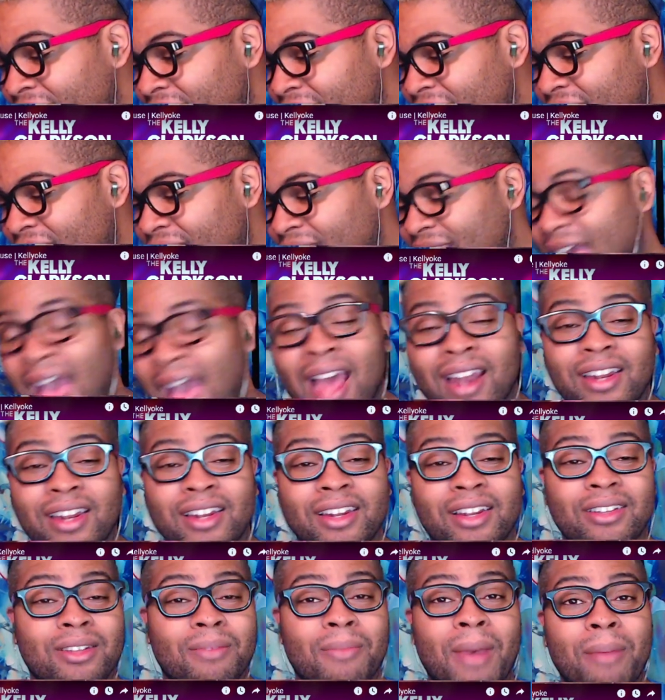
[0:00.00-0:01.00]
and added
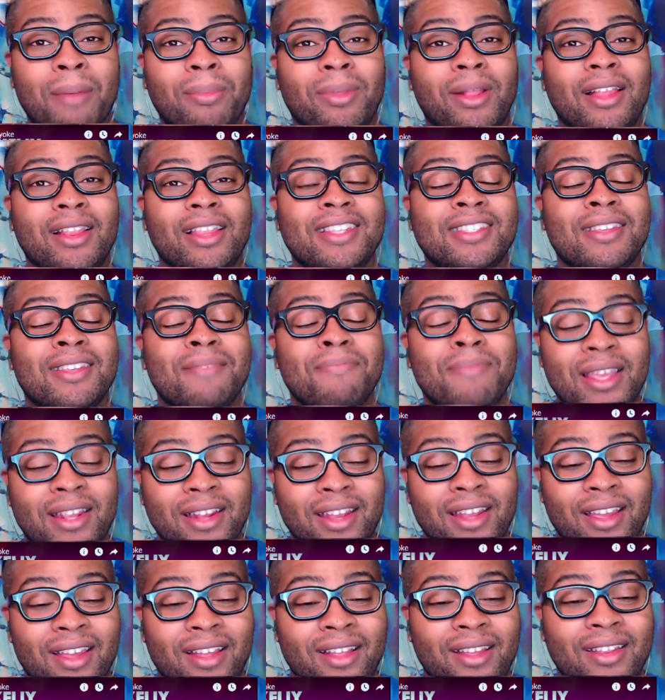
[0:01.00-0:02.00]
it to my playlist
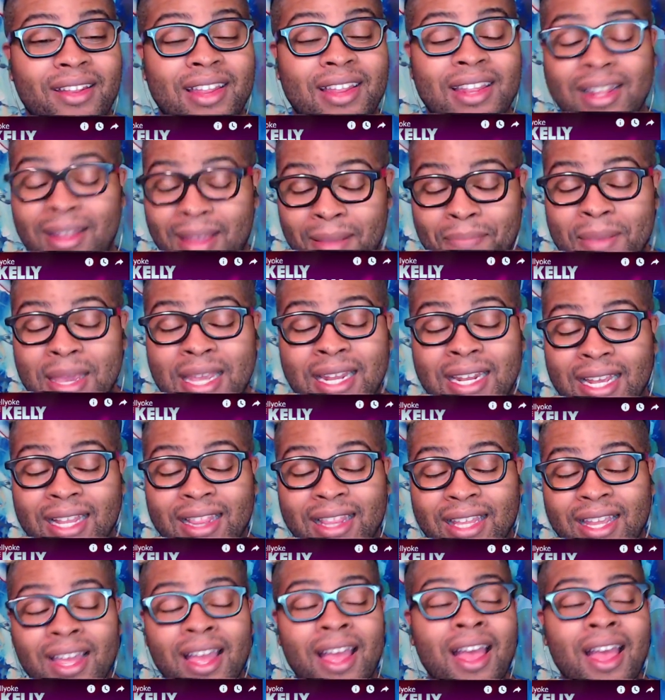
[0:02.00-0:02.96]
immediately.